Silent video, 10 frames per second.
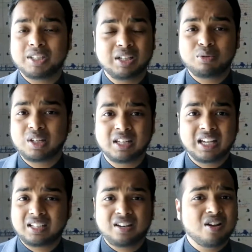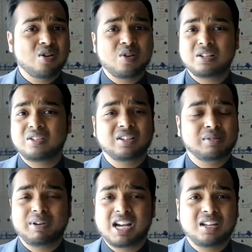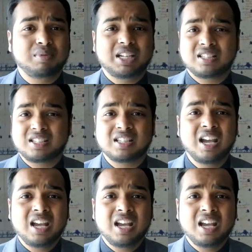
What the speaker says: They were like, no, I'm not gonna buy it, because it's